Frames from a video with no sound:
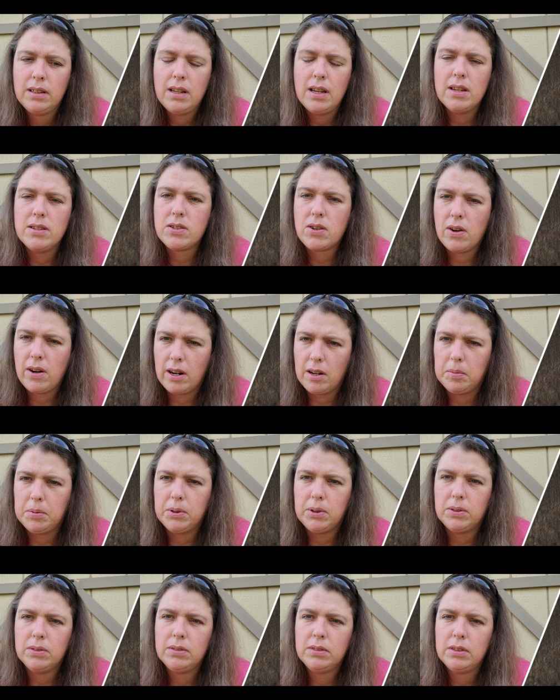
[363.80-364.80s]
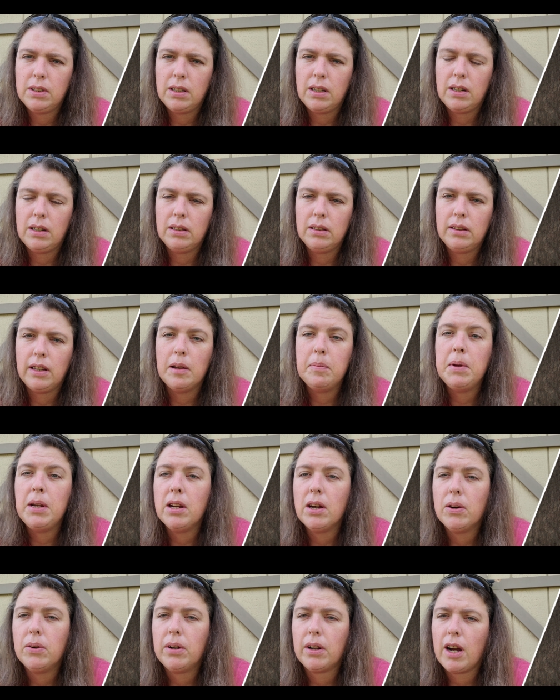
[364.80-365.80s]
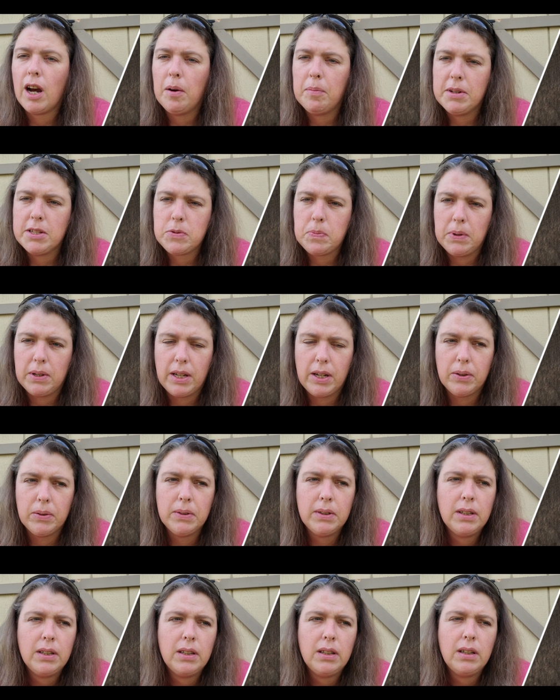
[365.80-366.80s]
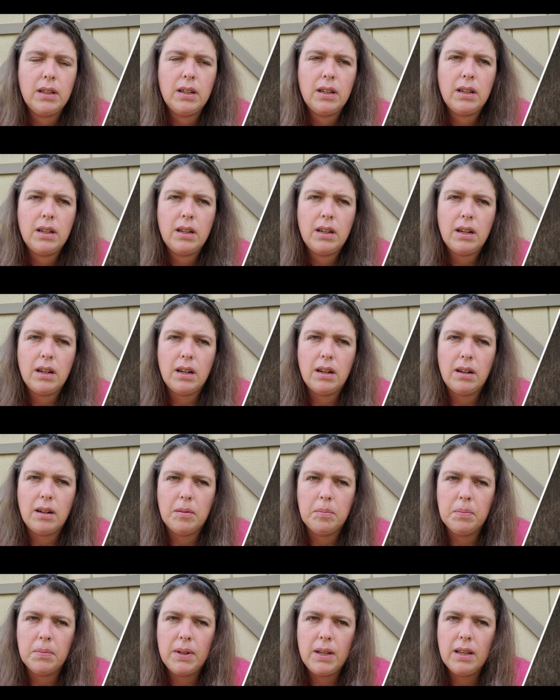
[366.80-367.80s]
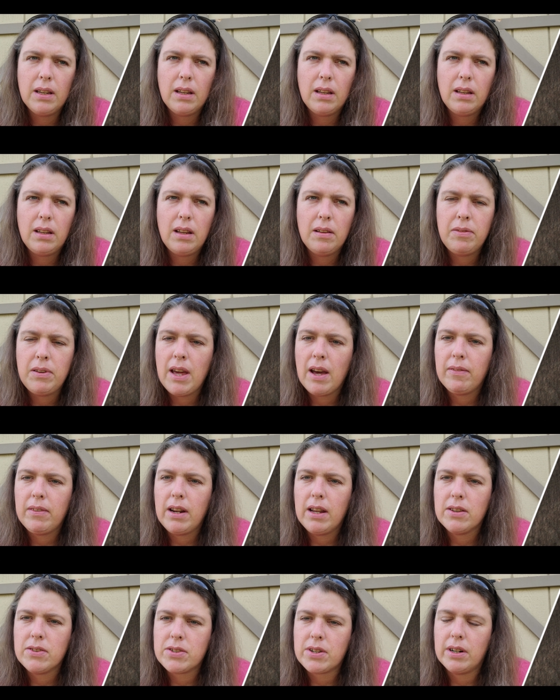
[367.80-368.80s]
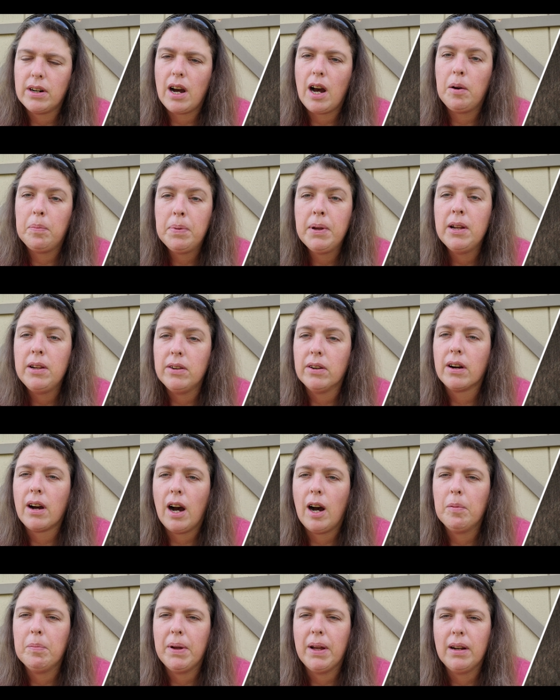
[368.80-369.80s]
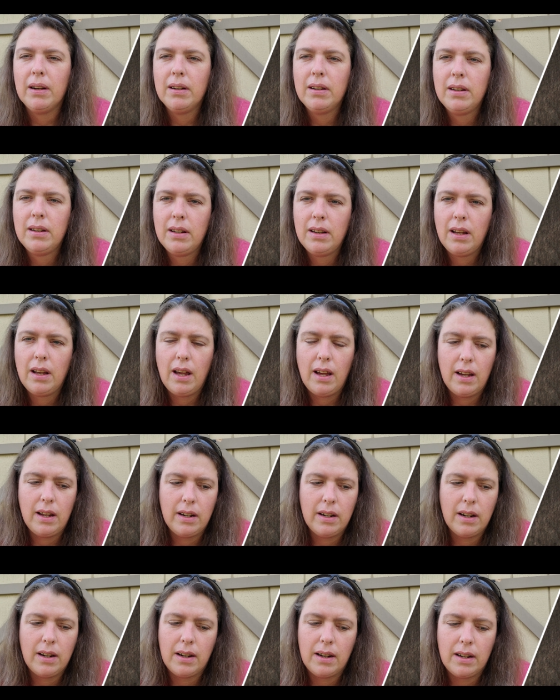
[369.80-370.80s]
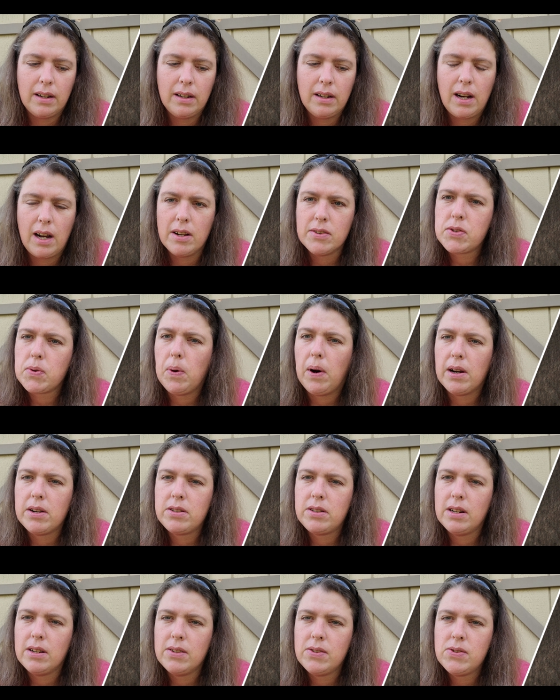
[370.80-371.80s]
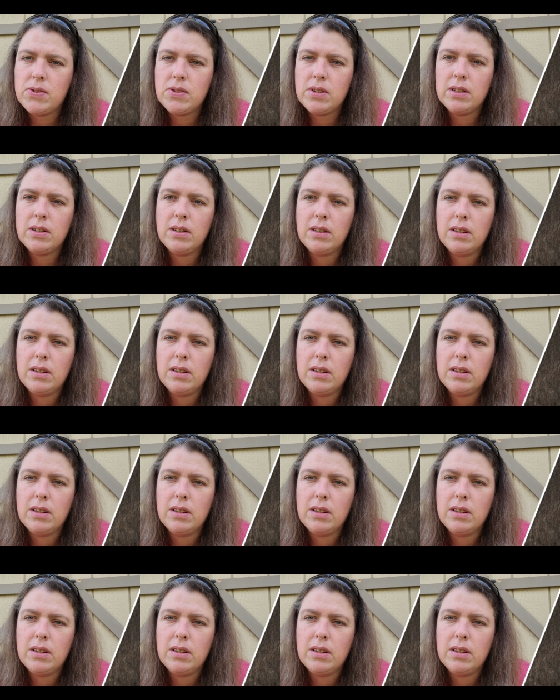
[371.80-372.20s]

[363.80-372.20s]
is credible, uh, let me know in the comments below. Um, if you have an answer, I'll pin your comment and uh, I'll squash this